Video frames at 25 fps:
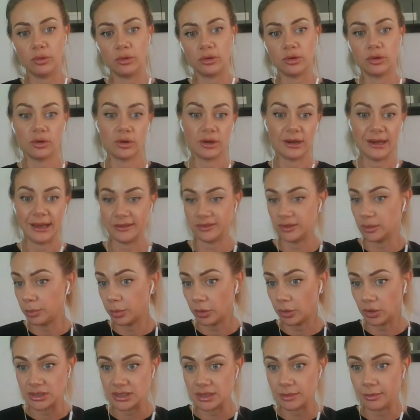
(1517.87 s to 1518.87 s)
you're going to
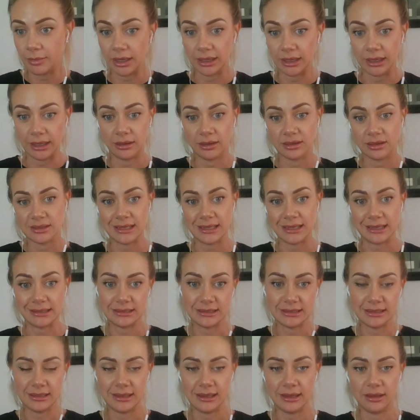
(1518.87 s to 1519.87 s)
have to borrow some money
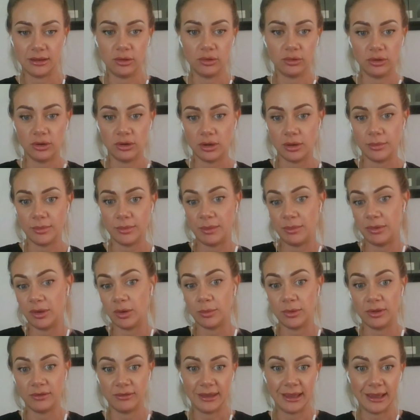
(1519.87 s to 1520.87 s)
because Saturn's, you know,
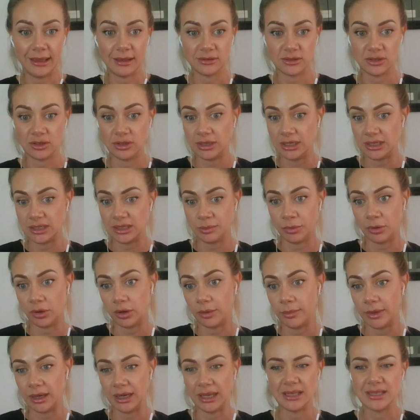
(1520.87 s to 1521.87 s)
maybe you're moving house, you need
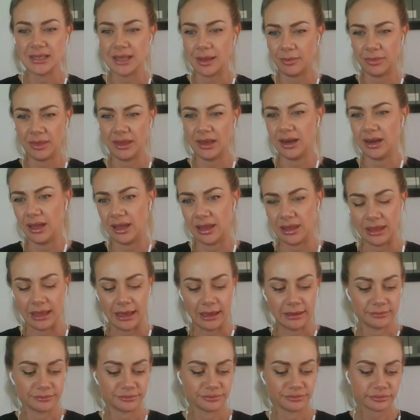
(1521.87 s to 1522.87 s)
to borrow money, something
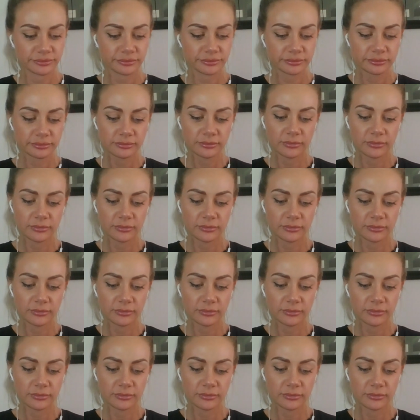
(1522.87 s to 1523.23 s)
like that.